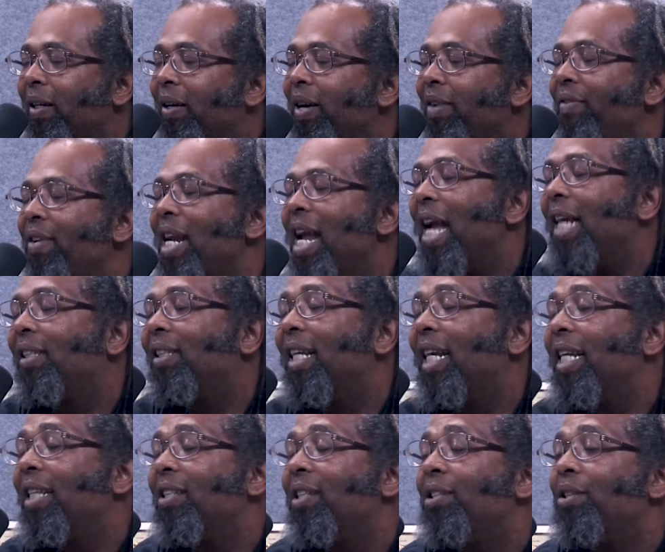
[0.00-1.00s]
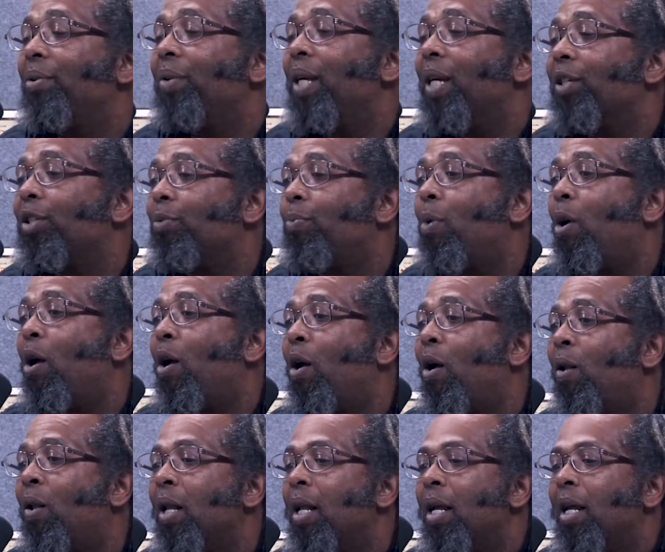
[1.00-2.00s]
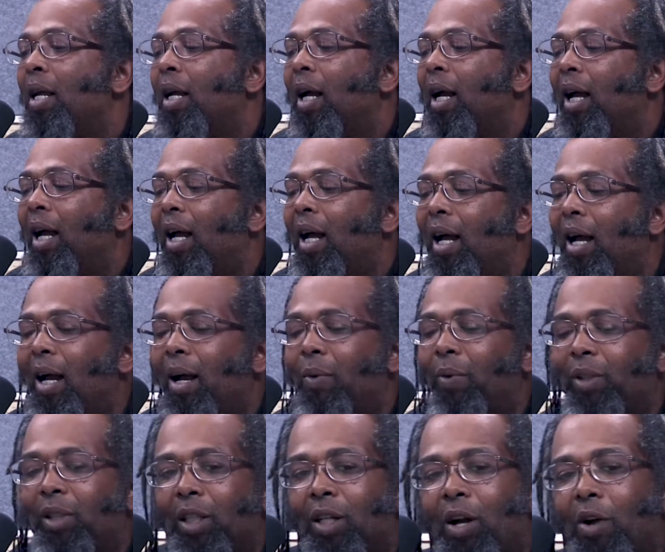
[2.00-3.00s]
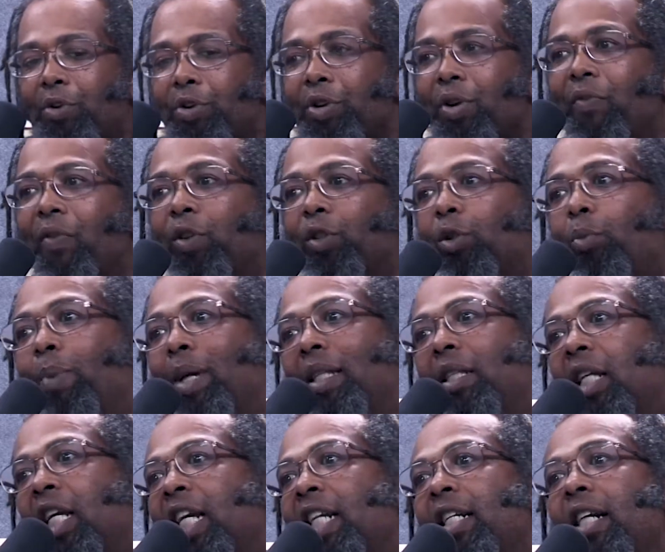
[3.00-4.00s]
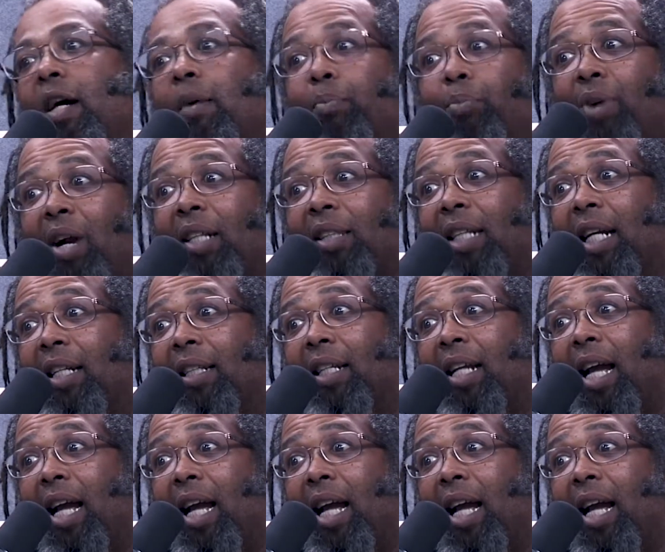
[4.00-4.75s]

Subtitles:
they're even actually instituting a small what's it called? Universal Basic Income project